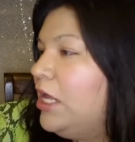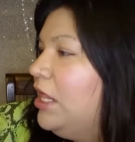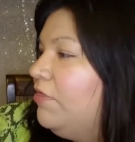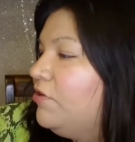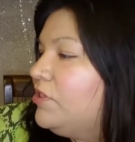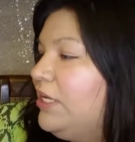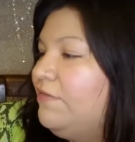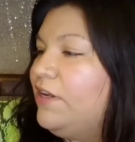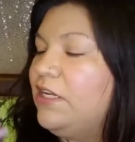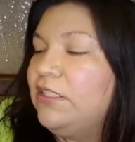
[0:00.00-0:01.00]
There's
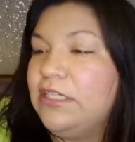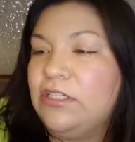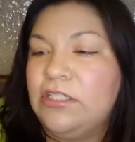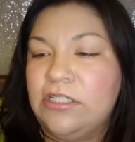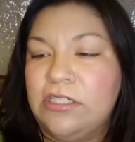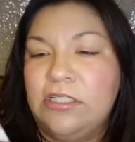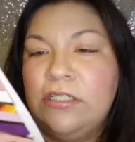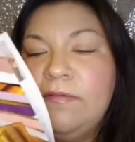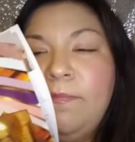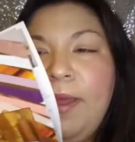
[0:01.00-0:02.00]
even a little
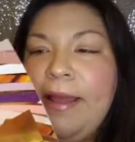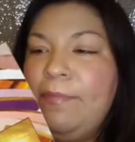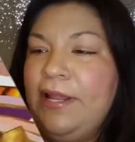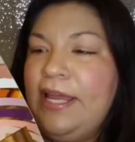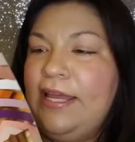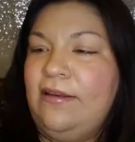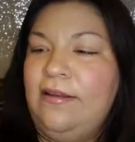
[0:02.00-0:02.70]
pamphlet